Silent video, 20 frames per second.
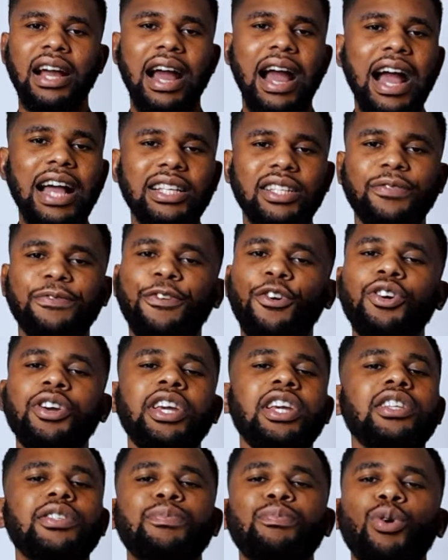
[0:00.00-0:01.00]
asked for
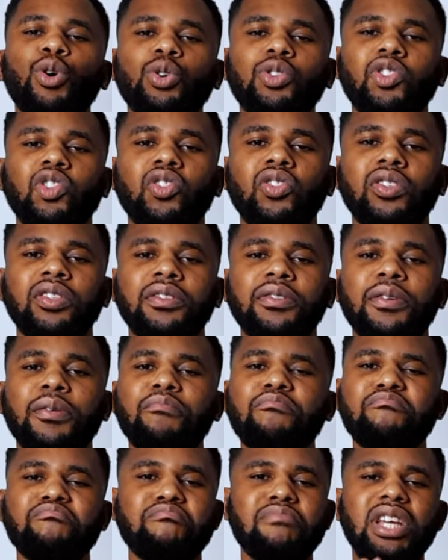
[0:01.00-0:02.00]
his boat,
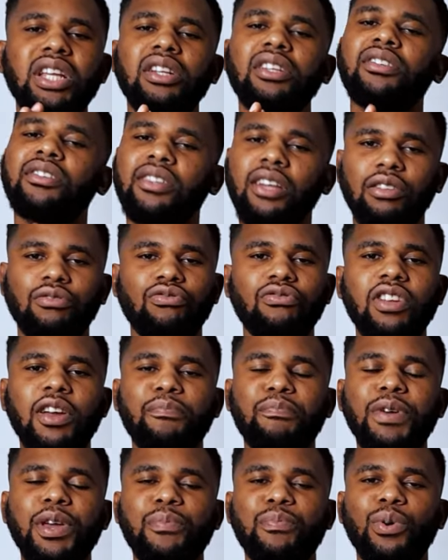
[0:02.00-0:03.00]
ministered to the
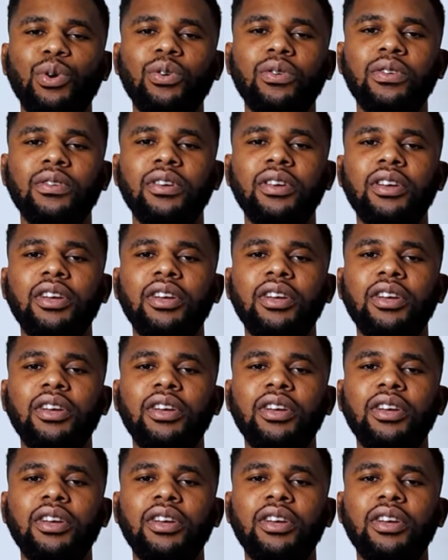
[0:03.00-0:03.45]
people,